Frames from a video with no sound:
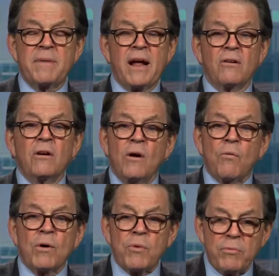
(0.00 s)
matter.
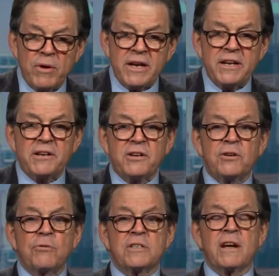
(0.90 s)
What we really need to
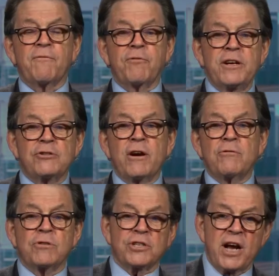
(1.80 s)
do is have free
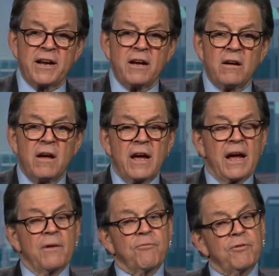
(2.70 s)
trade with China
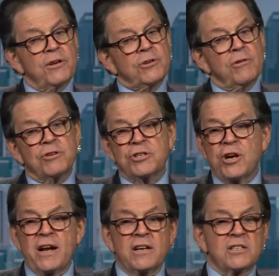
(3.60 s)
and free trade trade with
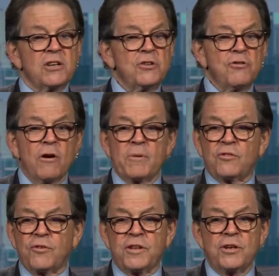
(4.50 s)
China is
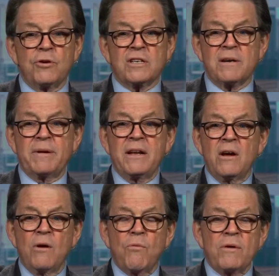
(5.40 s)
enormous for the U.S. I mean,
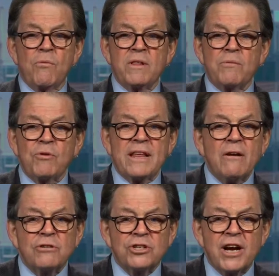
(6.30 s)
with, with,
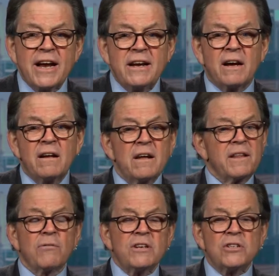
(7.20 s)
without China, yeah.
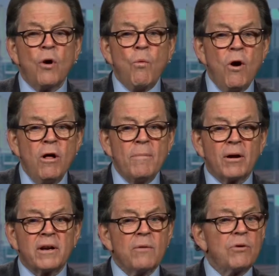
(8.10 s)
there is no
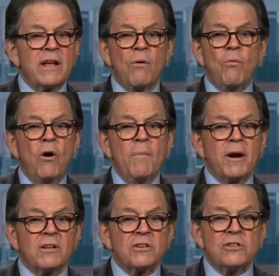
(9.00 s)
Walmart. And All right, we, we Walmart,
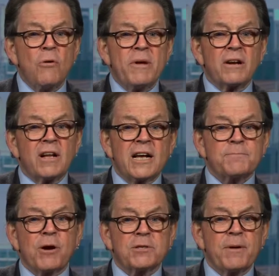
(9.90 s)
want to look at no the
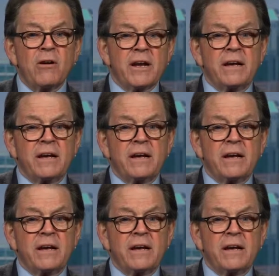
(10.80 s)
consumer because we're